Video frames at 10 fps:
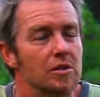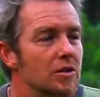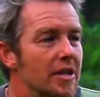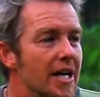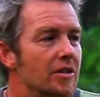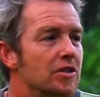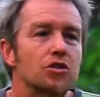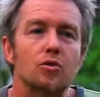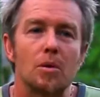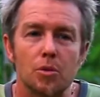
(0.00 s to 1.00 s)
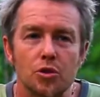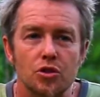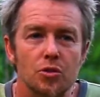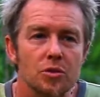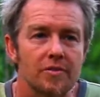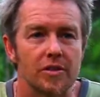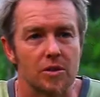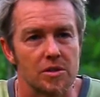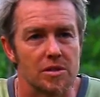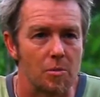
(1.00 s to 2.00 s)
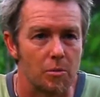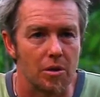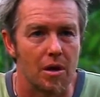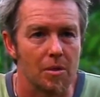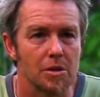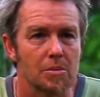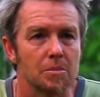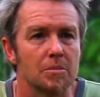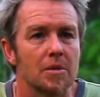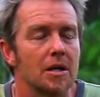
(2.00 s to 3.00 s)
learn how to troubleshoot if there's some problem,